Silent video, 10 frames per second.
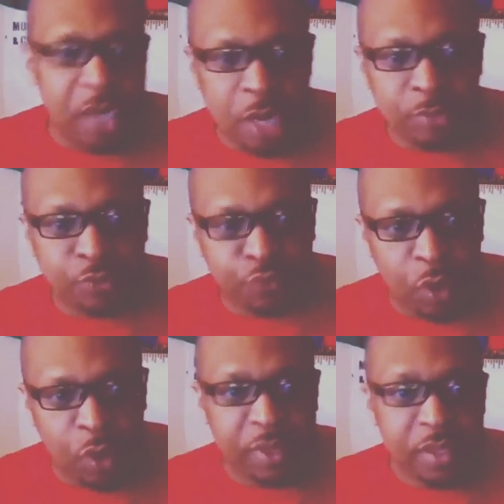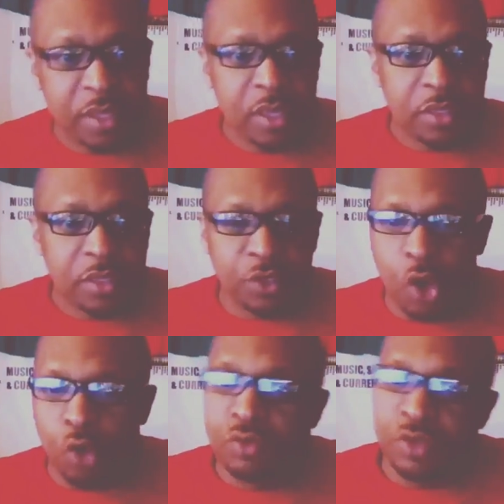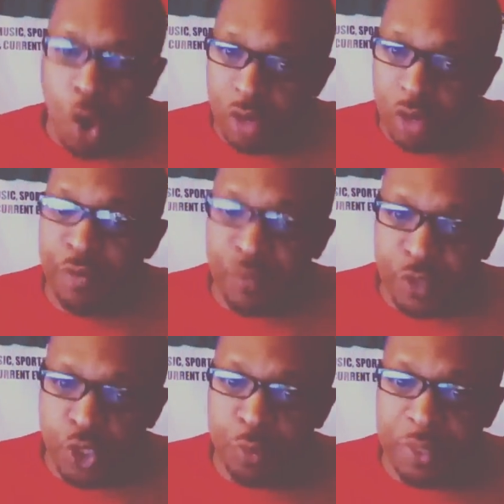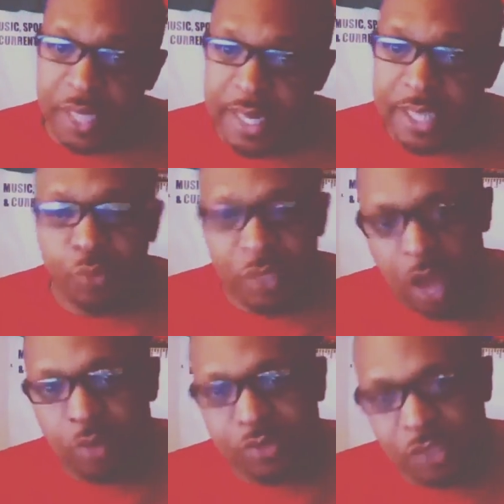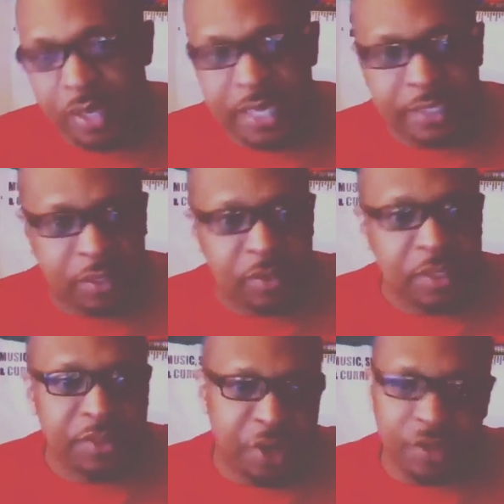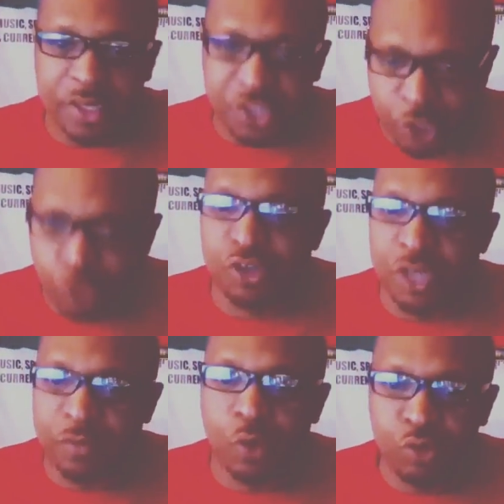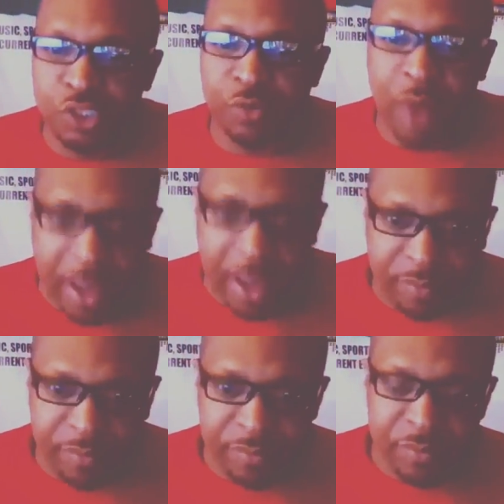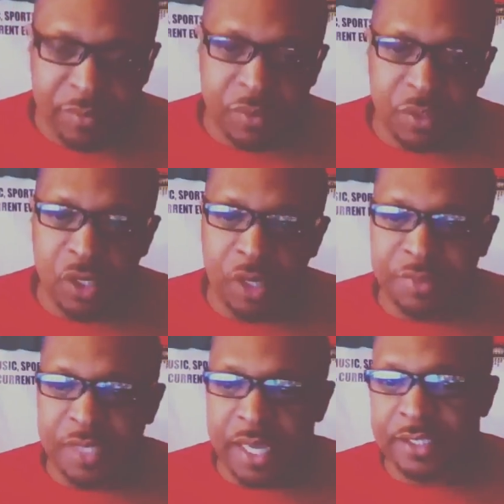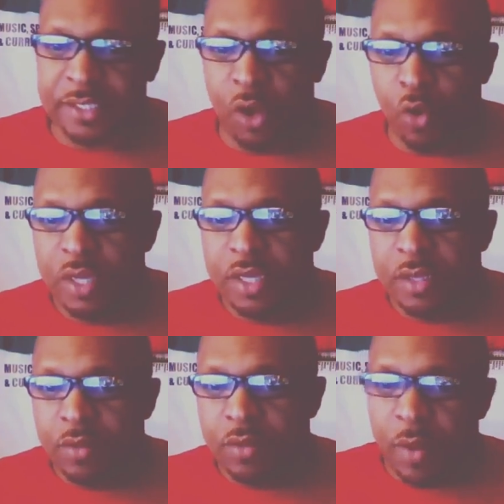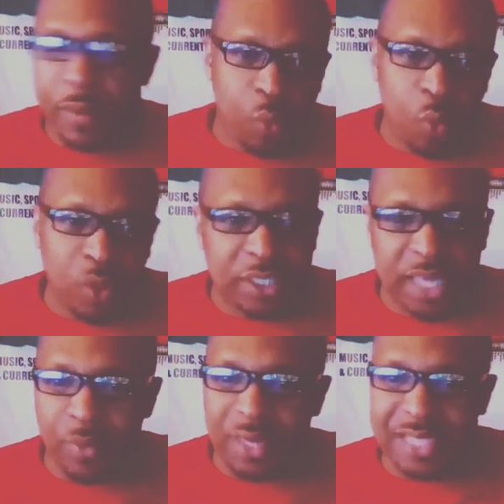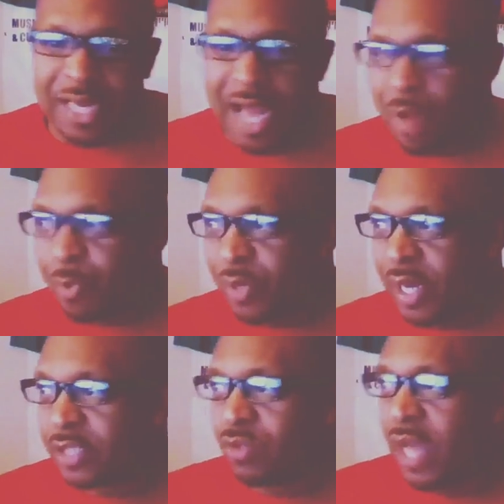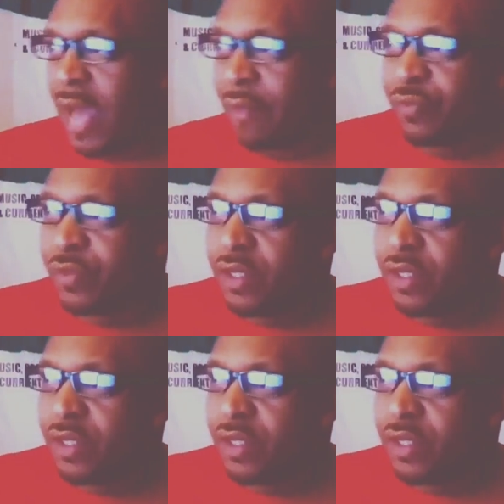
comes from, you know, Only Built For Cuban Linx, which also they're the children of Kool G Rap. You know what I'm saying? So once again, when I say complex, you got